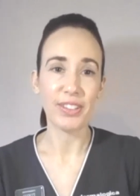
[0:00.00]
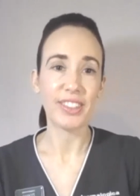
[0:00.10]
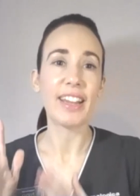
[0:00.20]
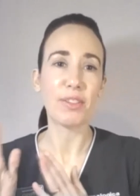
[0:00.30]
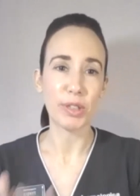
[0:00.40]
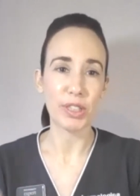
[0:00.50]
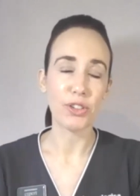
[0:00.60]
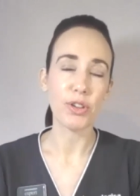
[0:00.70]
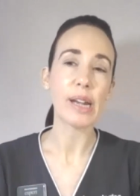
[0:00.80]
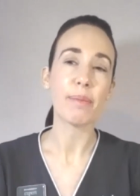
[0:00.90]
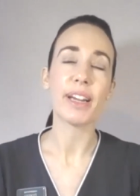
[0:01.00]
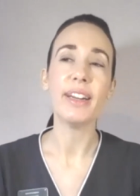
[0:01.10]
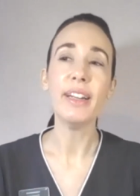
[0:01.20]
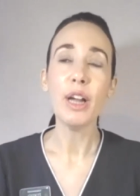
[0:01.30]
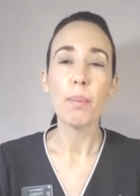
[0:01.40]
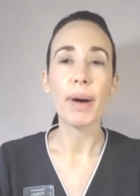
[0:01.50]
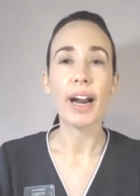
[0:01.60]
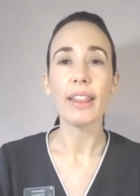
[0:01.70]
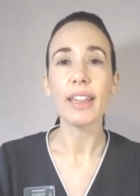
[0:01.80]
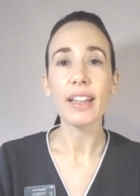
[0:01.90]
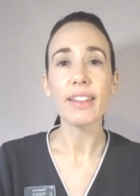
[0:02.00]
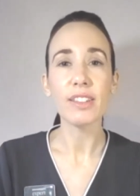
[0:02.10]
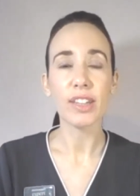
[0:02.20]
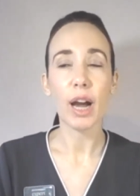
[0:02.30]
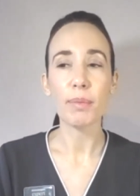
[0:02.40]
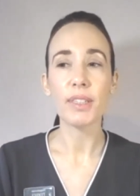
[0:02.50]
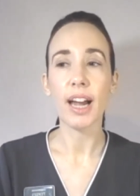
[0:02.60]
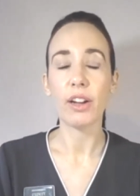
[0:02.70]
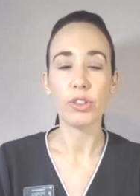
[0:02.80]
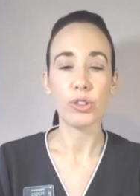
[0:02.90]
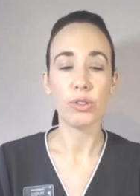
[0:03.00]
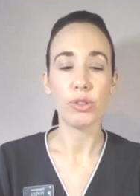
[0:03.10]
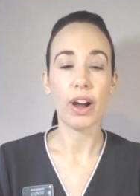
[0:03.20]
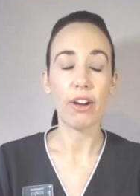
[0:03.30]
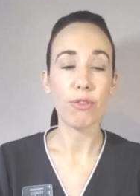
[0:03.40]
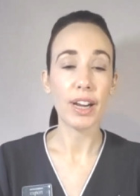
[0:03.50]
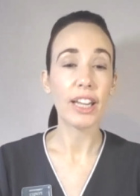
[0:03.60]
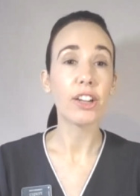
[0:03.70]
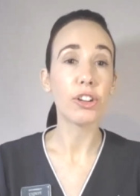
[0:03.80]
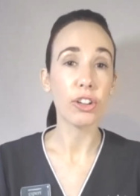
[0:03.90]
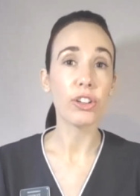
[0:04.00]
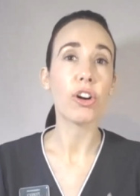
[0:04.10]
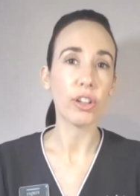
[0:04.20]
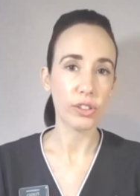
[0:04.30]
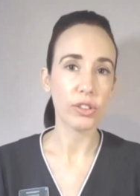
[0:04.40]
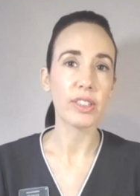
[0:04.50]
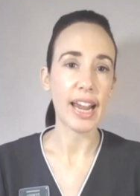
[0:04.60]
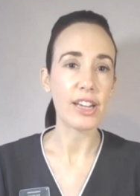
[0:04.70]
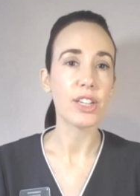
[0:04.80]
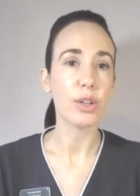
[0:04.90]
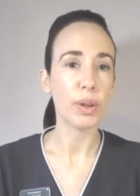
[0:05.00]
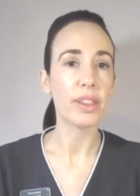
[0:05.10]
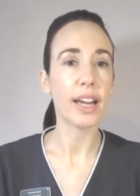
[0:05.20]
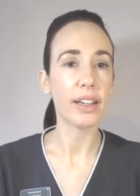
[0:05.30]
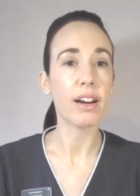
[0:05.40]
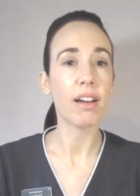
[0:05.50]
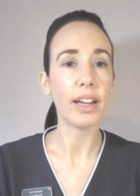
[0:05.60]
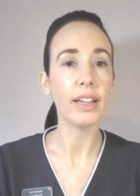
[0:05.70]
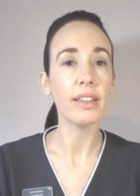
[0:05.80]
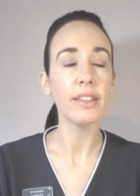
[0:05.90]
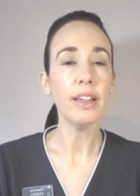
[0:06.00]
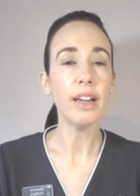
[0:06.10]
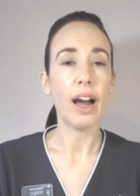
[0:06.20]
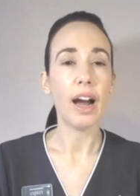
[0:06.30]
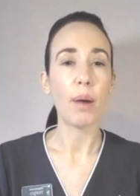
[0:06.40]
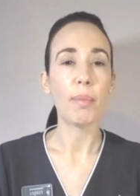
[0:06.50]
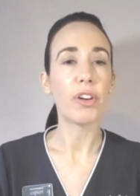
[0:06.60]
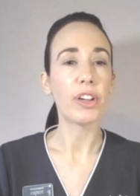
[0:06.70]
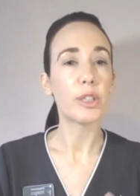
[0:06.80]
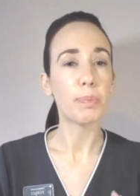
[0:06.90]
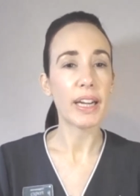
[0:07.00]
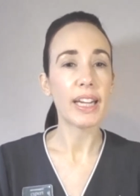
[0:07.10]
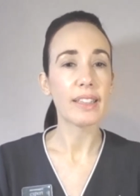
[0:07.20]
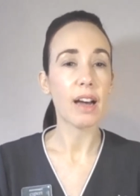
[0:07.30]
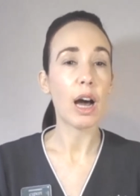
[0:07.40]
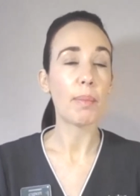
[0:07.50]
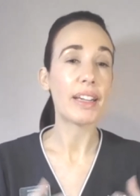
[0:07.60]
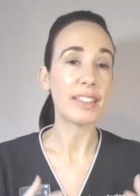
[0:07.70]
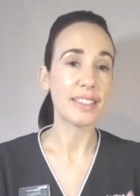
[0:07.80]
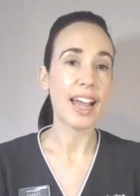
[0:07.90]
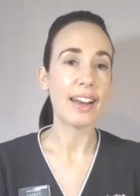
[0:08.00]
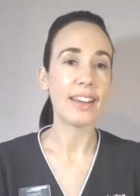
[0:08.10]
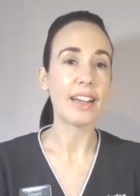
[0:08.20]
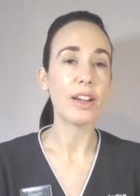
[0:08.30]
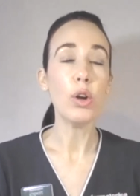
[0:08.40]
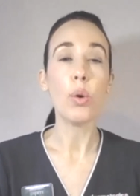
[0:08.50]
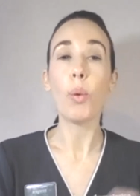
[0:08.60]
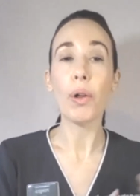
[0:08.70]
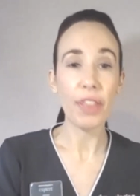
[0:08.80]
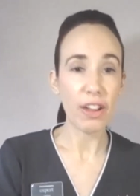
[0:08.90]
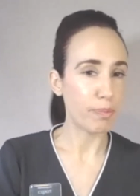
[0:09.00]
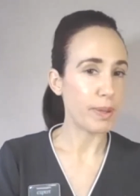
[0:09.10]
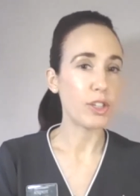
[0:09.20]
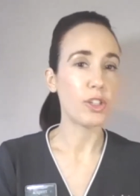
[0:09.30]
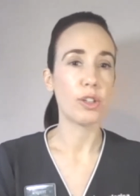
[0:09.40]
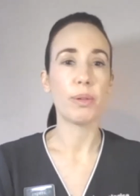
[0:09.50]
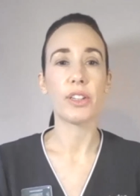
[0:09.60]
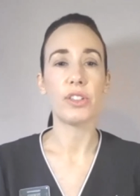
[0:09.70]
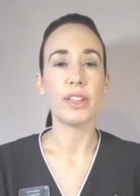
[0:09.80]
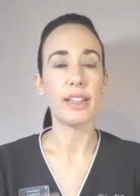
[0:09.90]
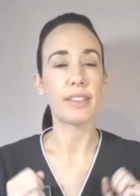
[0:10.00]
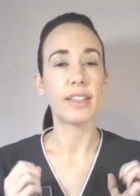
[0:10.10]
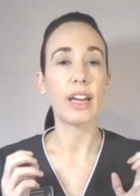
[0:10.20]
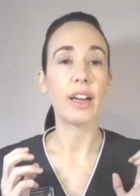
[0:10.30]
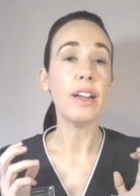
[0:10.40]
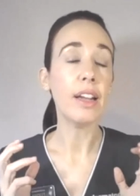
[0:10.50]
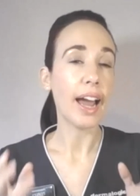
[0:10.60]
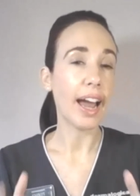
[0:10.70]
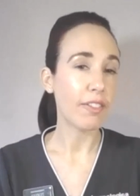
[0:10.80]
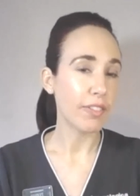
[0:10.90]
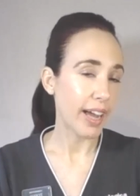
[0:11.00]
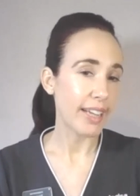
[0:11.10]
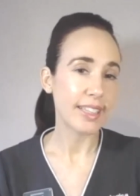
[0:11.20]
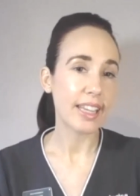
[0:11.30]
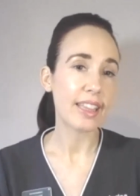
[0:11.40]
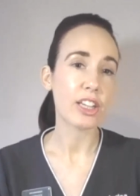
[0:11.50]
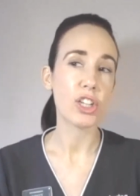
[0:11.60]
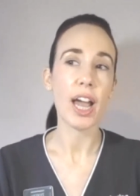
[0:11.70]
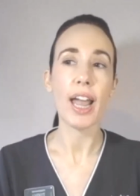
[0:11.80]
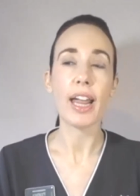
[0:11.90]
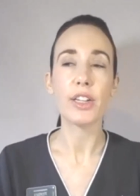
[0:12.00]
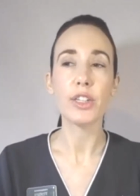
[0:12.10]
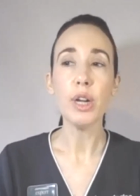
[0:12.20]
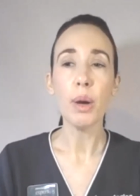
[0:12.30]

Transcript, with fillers: say it was the treatment. But I think this comes down to a really good consultation with that client, and spending time understanding what they've been doing to their skin, has anything changed?